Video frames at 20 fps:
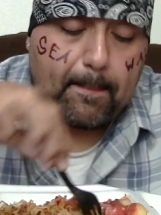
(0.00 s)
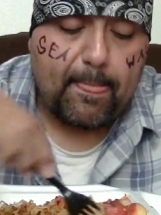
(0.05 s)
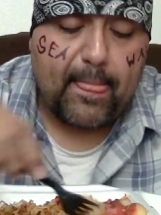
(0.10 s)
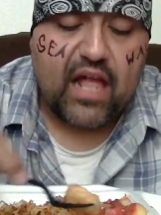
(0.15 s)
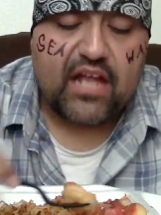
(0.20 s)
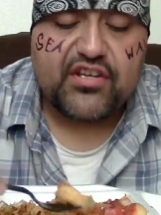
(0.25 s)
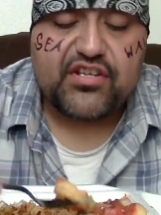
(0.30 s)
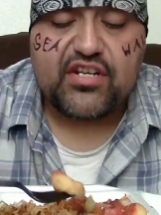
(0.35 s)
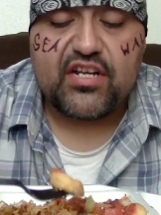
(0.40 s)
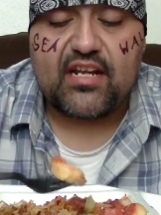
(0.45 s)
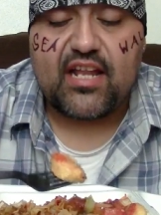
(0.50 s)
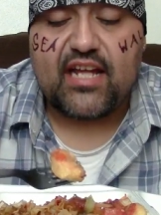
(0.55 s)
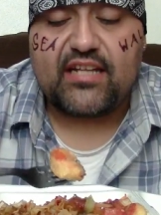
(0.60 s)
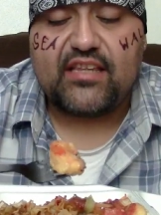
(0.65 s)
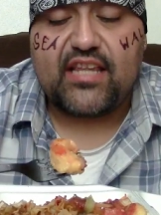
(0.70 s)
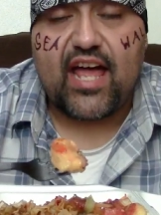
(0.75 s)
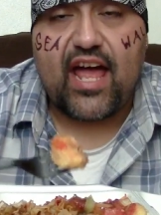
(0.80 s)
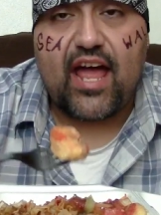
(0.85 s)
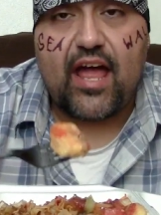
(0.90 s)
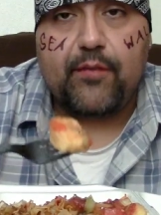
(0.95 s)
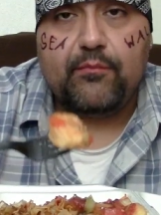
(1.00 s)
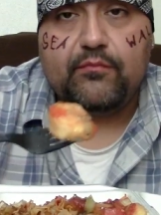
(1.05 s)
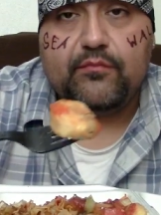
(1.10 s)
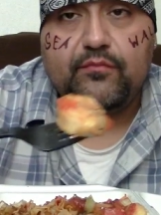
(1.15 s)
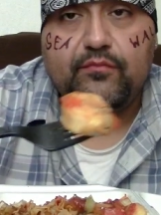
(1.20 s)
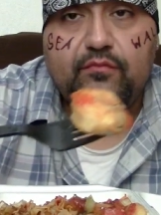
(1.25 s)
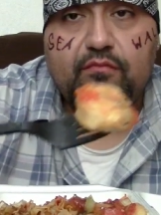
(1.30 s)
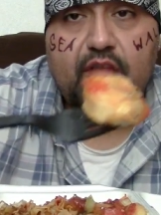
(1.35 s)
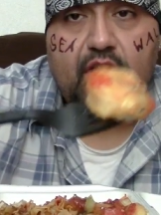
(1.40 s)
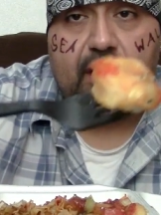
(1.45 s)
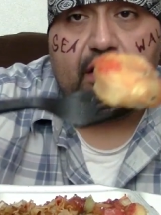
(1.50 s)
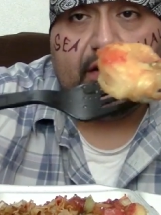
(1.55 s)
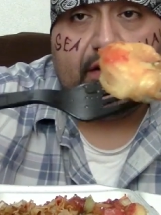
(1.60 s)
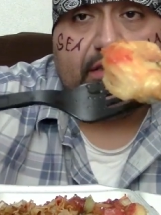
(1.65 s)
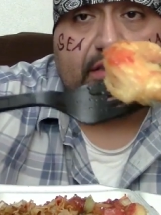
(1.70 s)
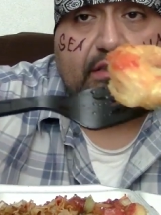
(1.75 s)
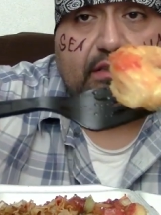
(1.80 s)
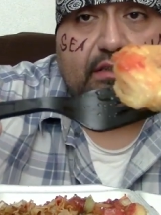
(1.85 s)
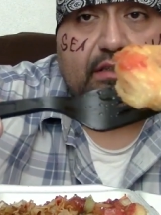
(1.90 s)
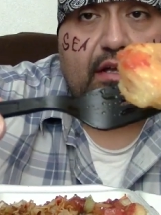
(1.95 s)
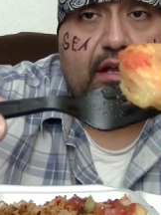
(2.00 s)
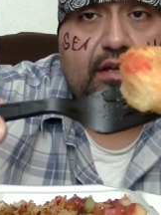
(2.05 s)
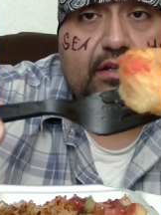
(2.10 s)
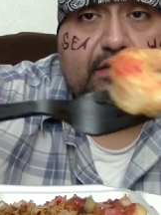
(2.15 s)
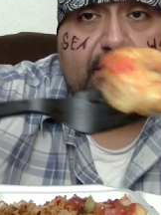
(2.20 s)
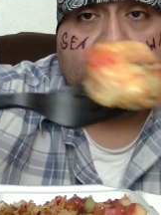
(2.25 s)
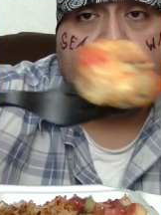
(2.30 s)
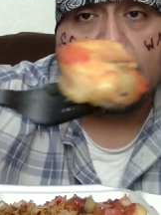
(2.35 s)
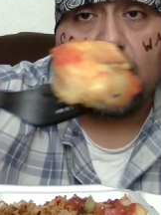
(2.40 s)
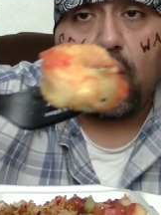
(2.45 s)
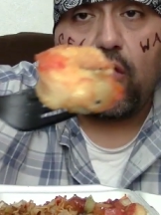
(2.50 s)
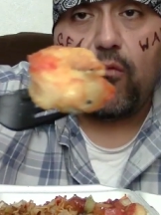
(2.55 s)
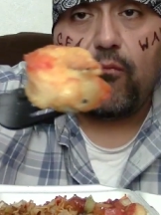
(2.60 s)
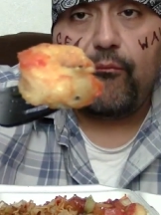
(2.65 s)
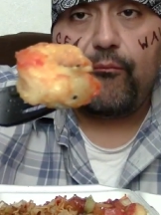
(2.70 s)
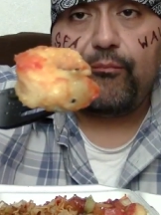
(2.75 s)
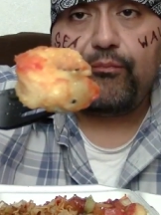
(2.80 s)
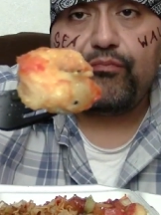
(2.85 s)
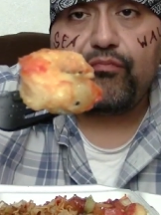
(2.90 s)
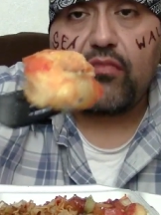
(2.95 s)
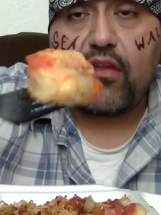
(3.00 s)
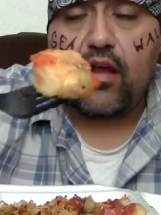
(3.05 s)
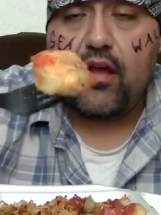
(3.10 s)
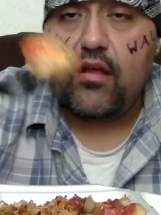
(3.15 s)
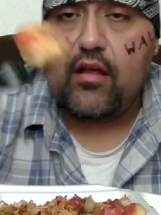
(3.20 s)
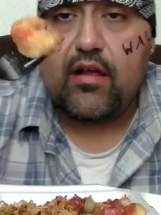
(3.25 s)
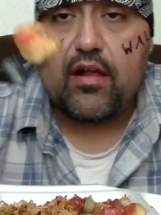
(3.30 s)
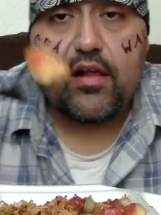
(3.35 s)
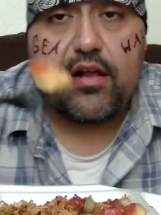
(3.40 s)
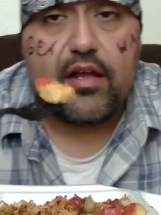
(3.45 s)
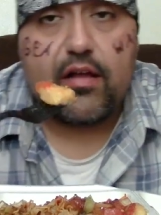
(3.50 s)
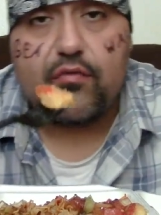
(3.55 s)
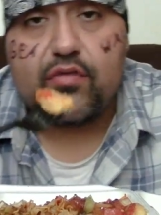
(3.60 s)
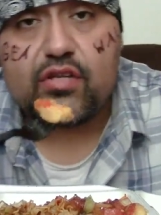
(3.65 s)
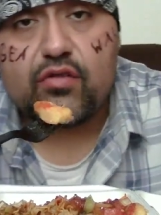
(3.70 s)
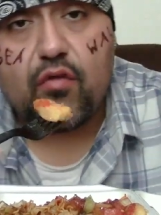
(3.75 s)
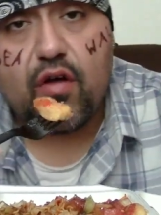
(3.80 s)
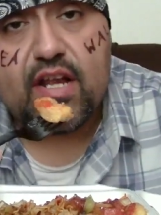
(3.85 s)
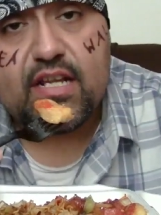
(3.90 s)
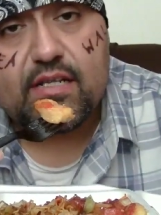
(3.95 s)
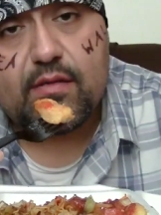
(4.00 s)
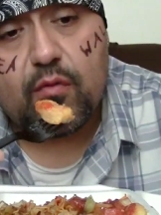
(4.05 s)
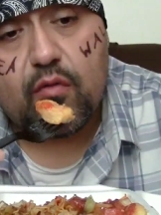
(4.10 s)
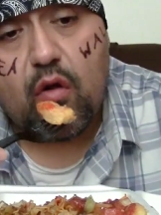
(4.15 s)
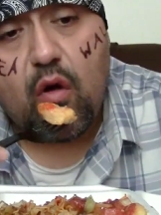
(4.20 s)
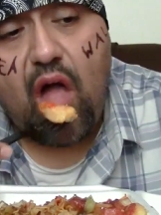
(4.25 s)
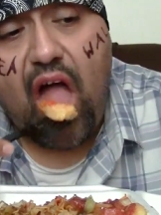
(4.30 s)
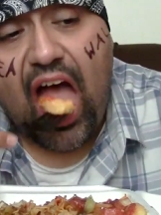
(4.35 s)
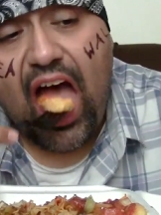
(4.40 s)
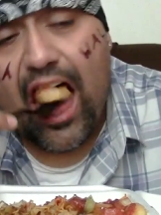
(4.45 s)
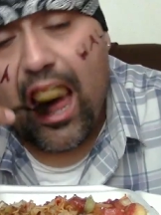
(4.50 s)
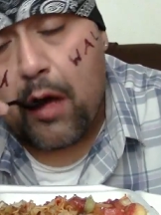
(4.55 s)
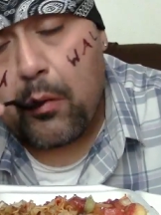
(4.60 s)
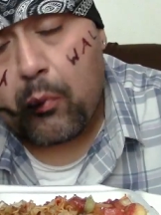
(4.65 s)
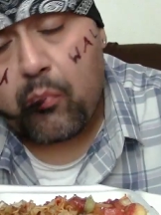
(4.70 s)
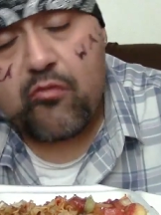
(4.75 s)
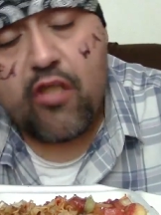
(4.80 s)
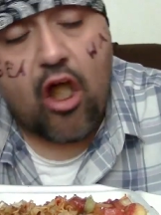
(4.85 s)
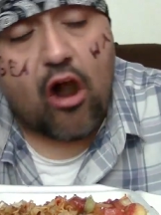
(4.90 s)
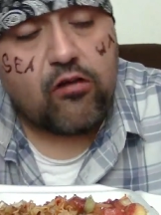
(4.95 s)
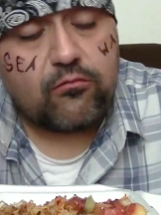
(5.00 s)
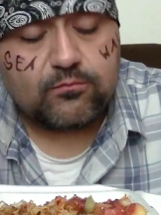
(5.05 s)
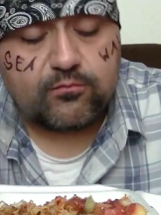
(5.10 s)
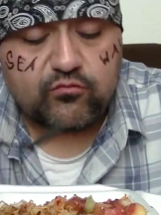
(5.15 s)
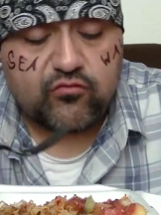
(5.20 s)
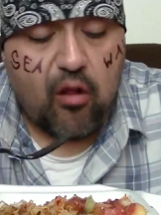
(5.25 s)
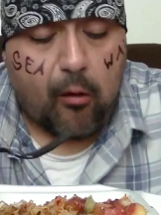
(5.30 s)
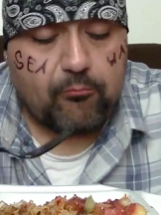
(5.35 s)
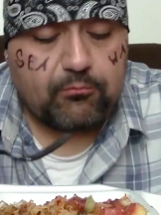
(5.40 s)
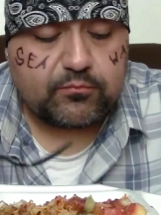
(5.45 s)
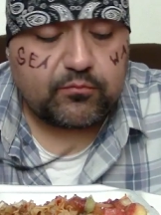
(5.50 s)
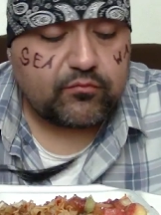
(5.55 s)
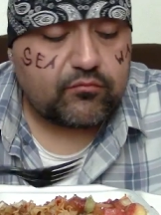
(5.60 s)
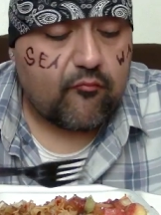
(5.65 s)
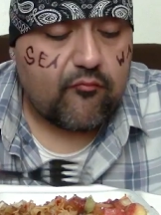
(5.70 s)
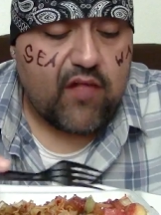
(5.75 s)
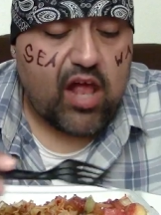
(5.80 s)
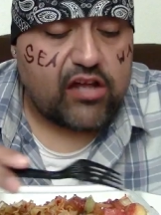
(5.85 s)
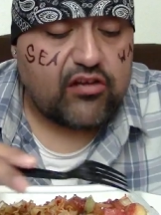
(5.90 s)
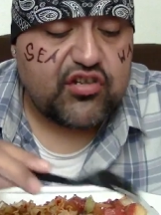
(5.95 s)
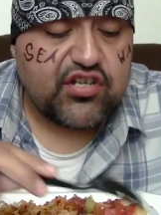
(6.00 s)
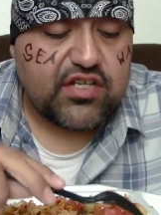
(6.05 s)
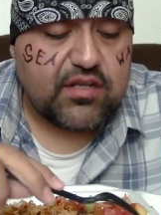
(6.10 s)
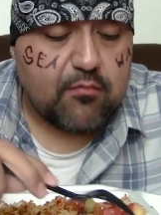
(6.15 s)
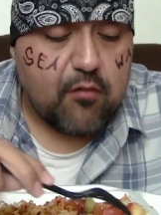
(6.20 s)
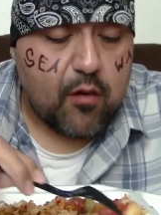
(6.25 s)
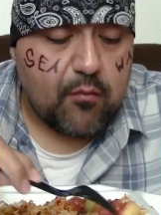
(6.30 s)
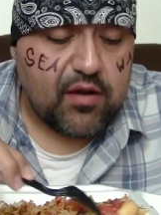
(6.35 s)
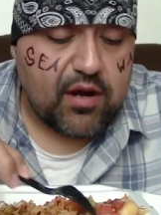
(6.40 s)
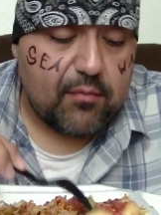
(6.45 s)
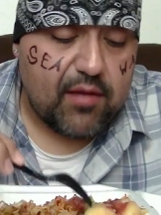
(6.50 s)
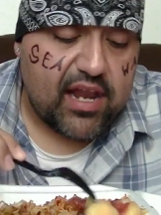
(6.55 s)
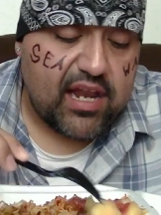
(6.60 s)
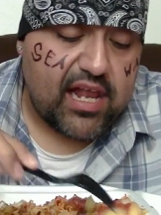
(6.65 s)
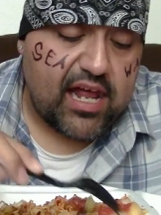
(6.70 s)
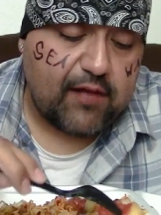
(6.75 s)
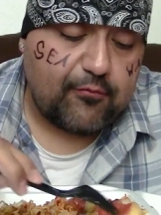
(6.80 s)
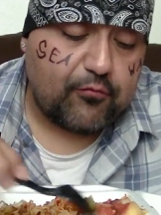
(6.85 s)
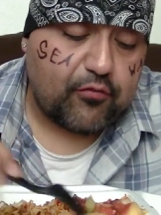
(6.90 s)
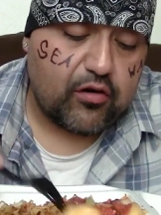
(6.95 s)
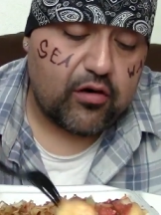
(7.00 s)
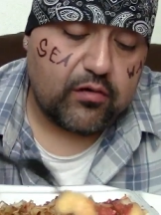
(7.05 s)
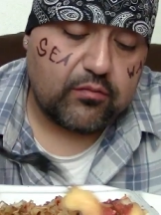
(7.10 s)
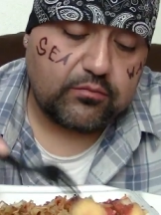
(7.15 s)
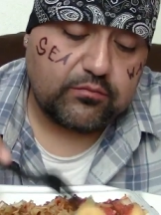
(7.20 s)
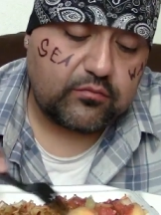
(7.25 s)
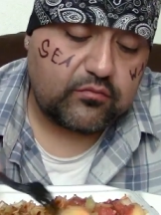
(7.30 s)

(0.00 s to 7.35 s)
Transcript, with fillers: and shit like that. So it was crazy, bro. It was just a moment in my life where